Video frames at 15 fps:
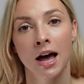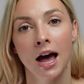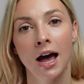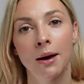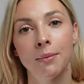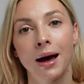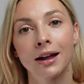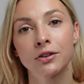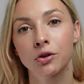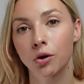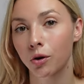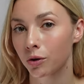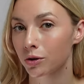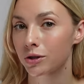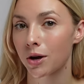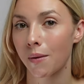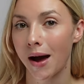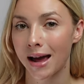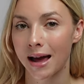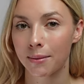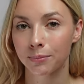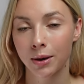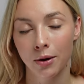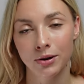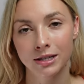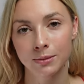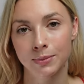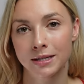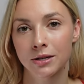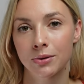And also I am going
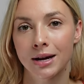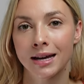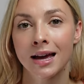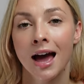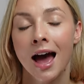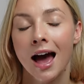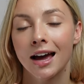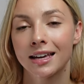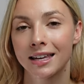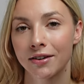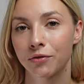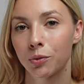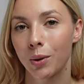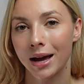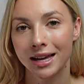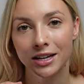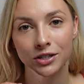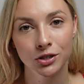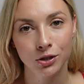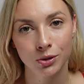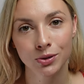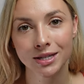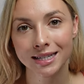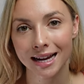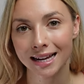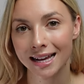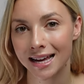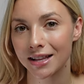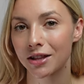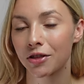to be doing a giveaway as soon as I
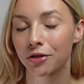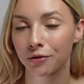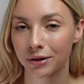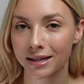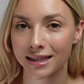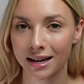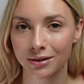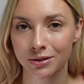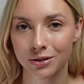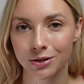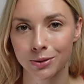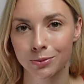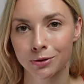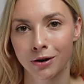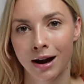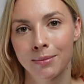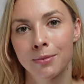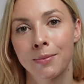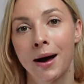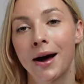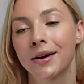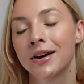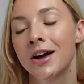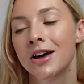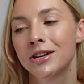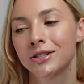hit the 3,000 subscriber mark,